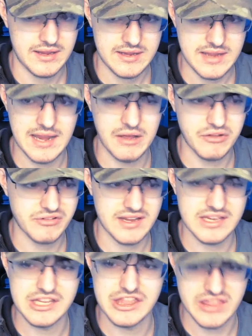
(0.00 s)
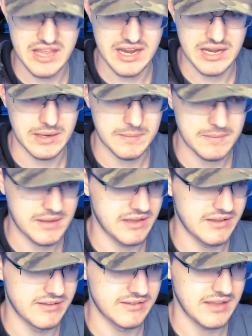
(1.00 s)
and it was like insane
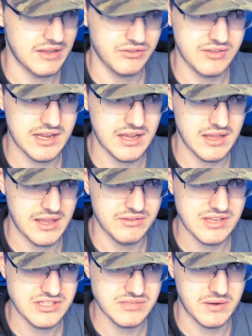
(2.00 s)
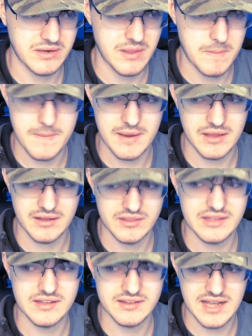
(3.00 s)
because it was like a it was actually one of the big because
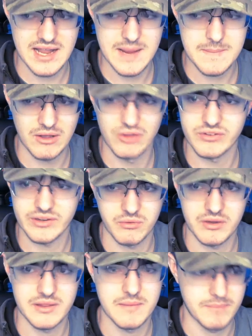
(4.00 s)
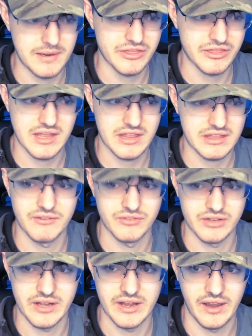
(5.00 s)
at the time it was like one of the biggest things I've
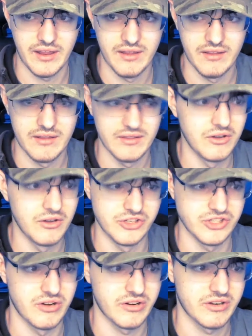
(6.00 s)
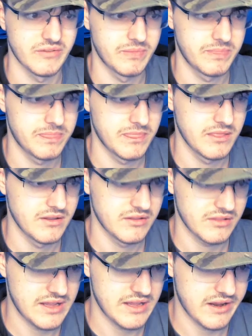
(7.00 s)
done, no joke.
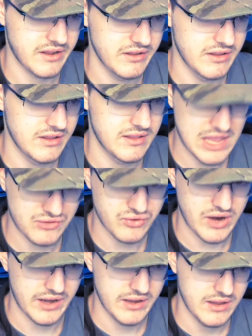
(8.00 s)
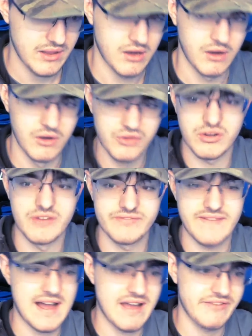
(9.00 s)
Like that's right,
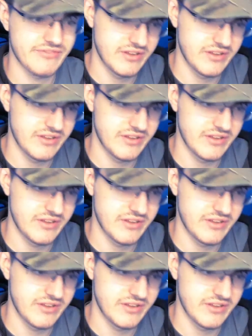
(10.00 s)
Five,